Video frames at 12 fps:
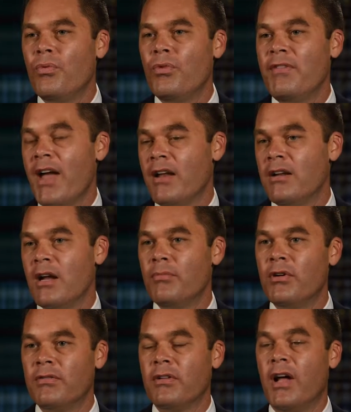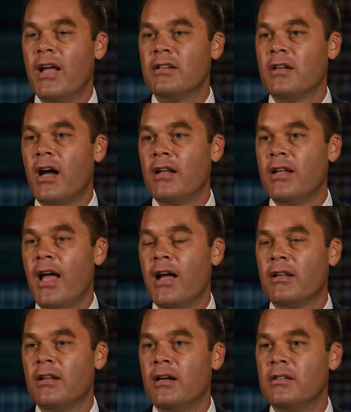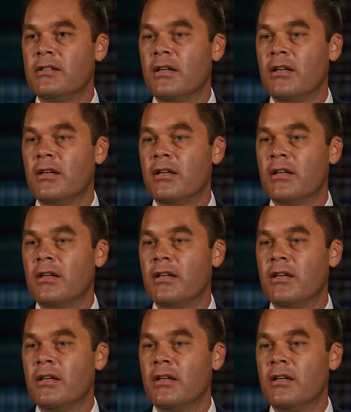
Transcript: We've had a number of clients contact us